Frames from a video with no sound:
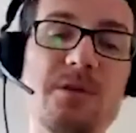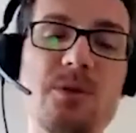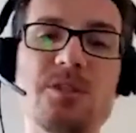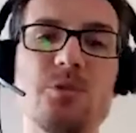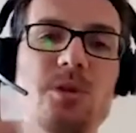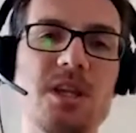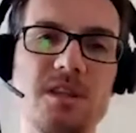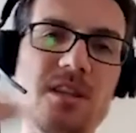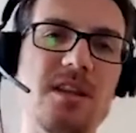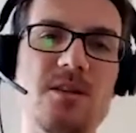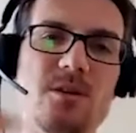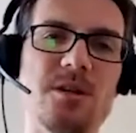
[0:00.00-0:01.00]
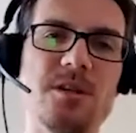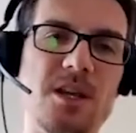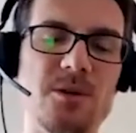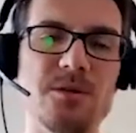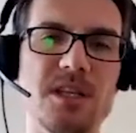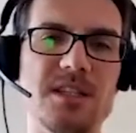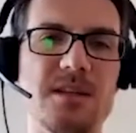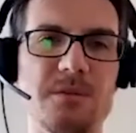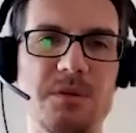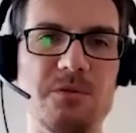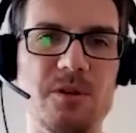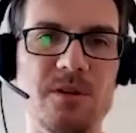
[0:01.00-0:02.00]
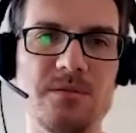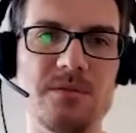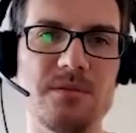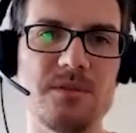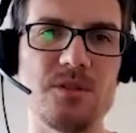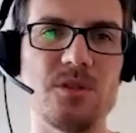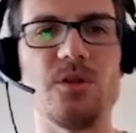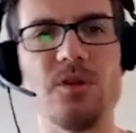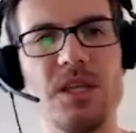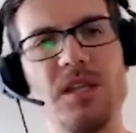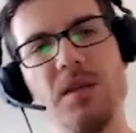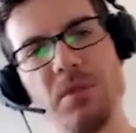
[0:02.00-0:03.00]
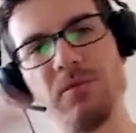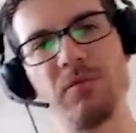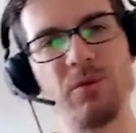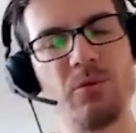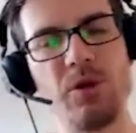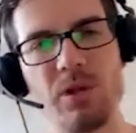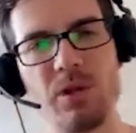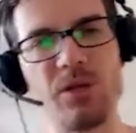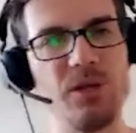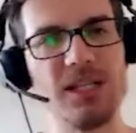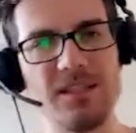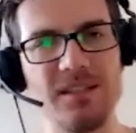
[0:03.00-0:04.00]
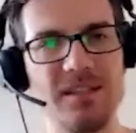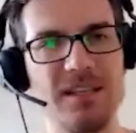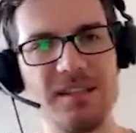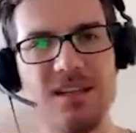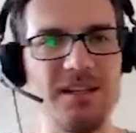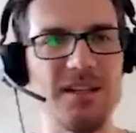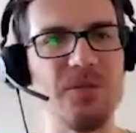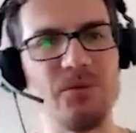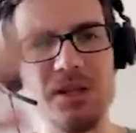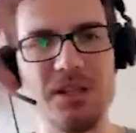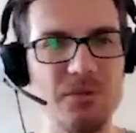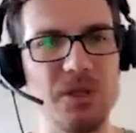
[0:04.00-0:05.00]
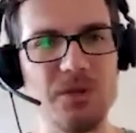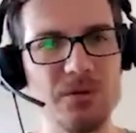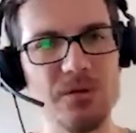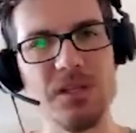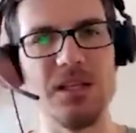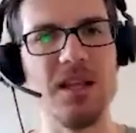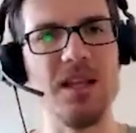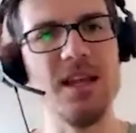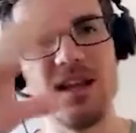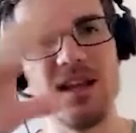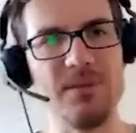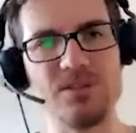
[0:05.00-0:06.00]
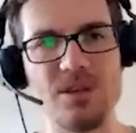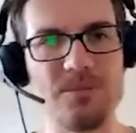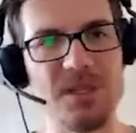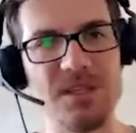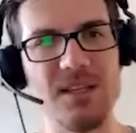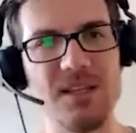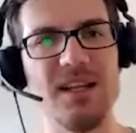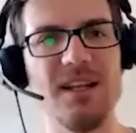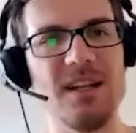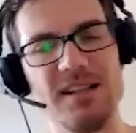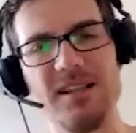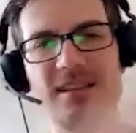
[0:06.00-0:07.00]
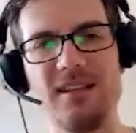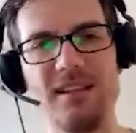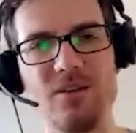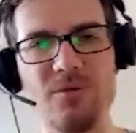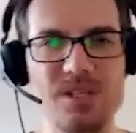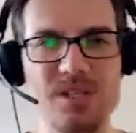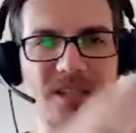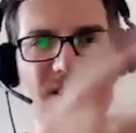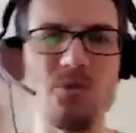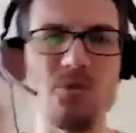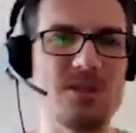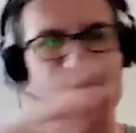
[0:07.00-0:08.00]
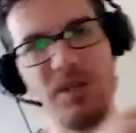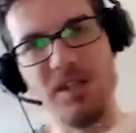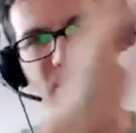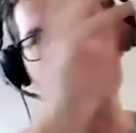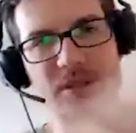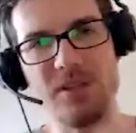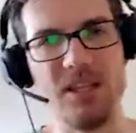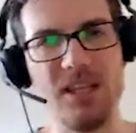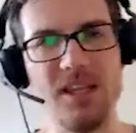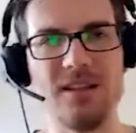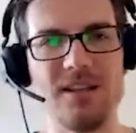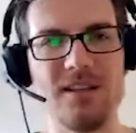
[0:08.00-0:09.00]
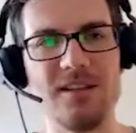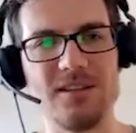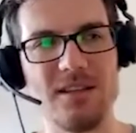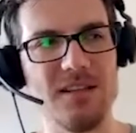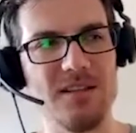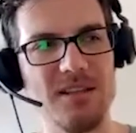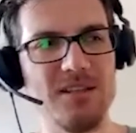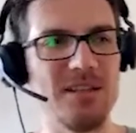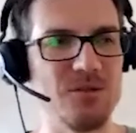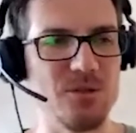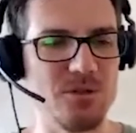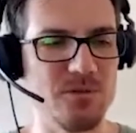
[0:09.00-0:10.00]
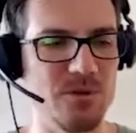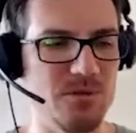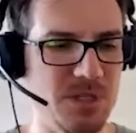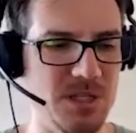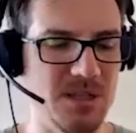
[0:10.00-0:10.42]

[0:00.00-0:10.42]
was cooking their own data before. So in platform, we were collecting the data in the way that we could and having something there, and then the commercial team was doing another thing. There is a joke from